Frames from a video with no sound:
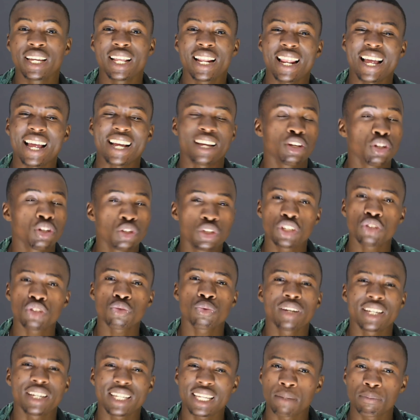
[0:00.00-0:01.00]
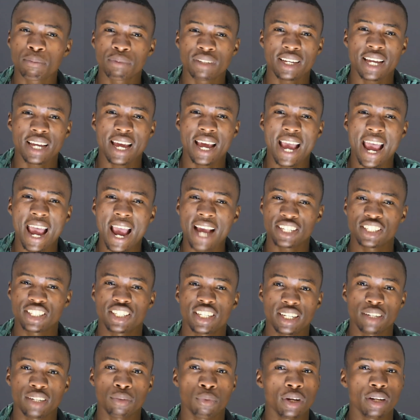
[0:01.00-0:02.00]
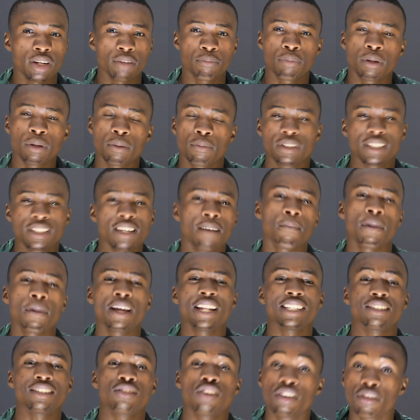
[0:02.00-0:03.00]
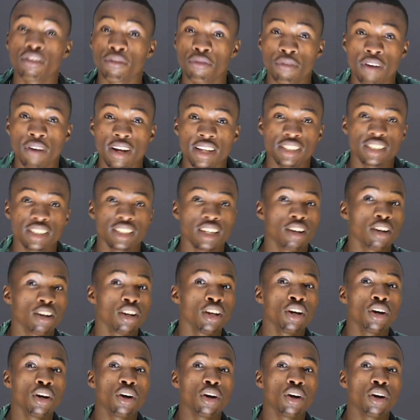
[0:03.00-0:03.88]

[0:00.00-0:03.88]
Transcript: like you just want to capture action when somebody's running faster,